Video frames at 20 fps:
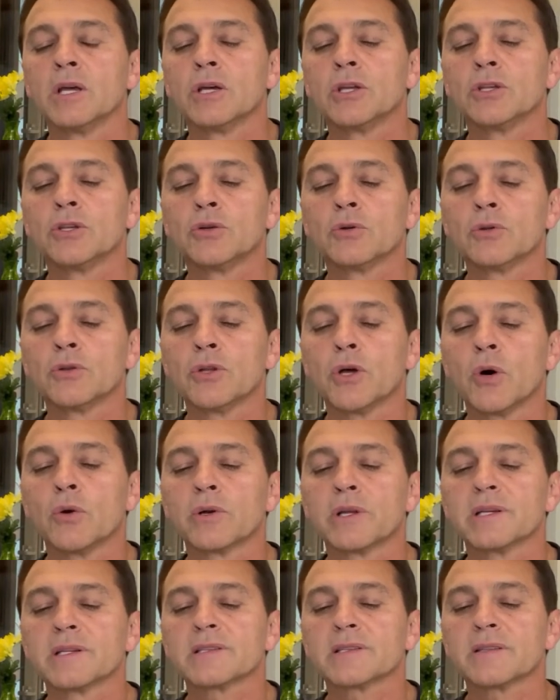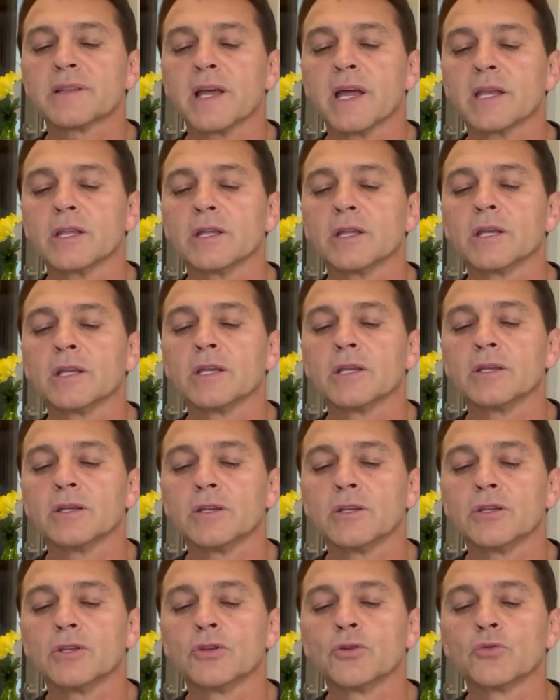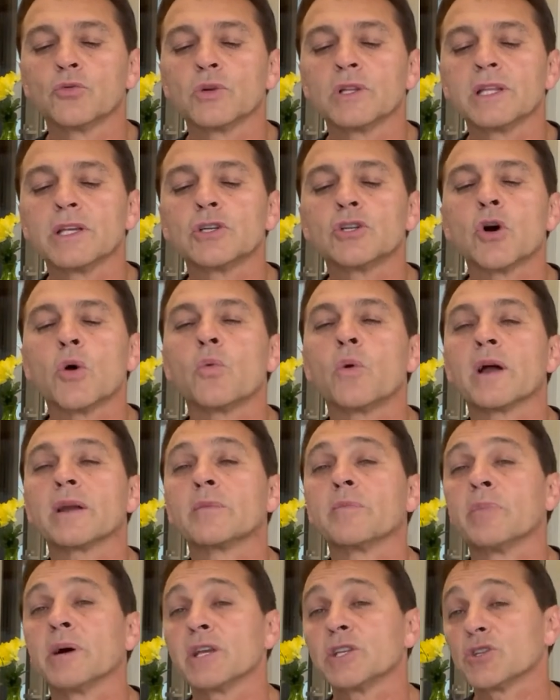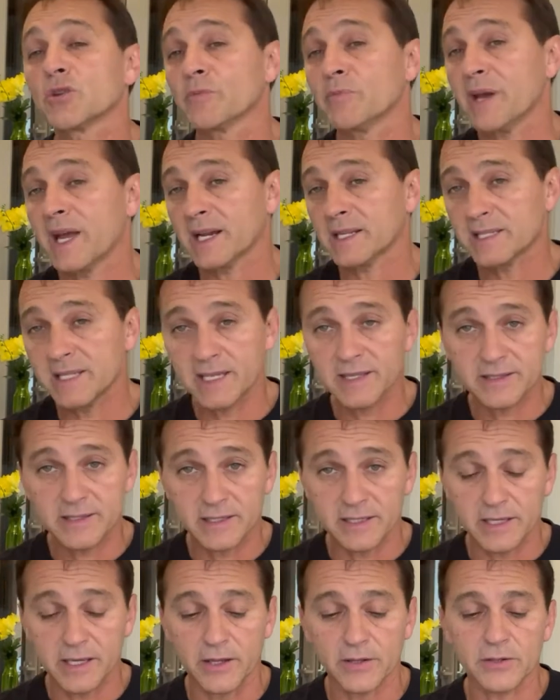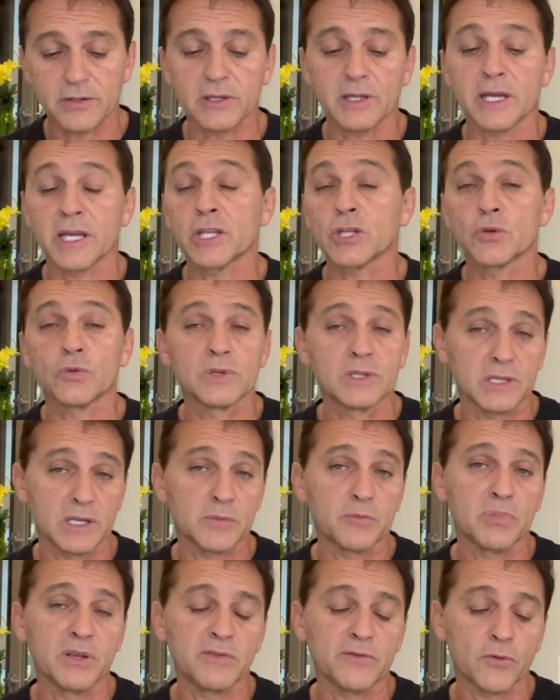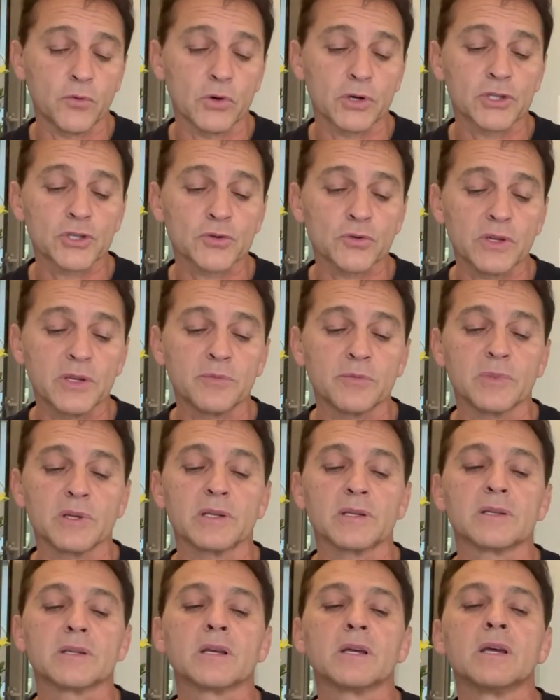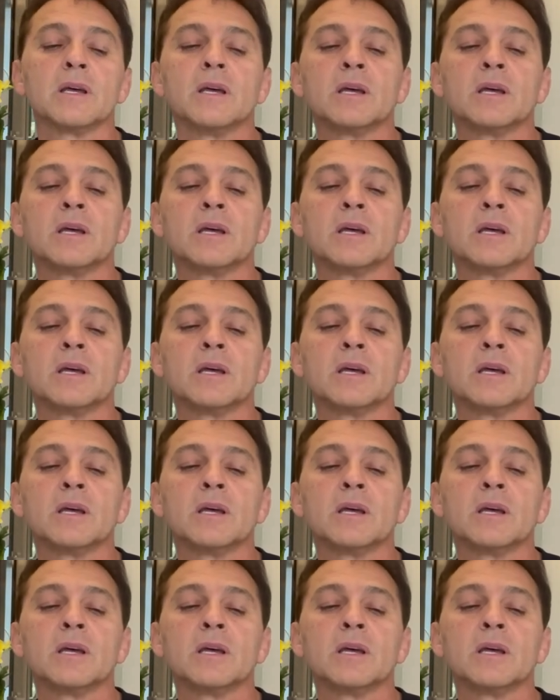you'll notice that you really don't want to bite your back teeth together like you did before treatment.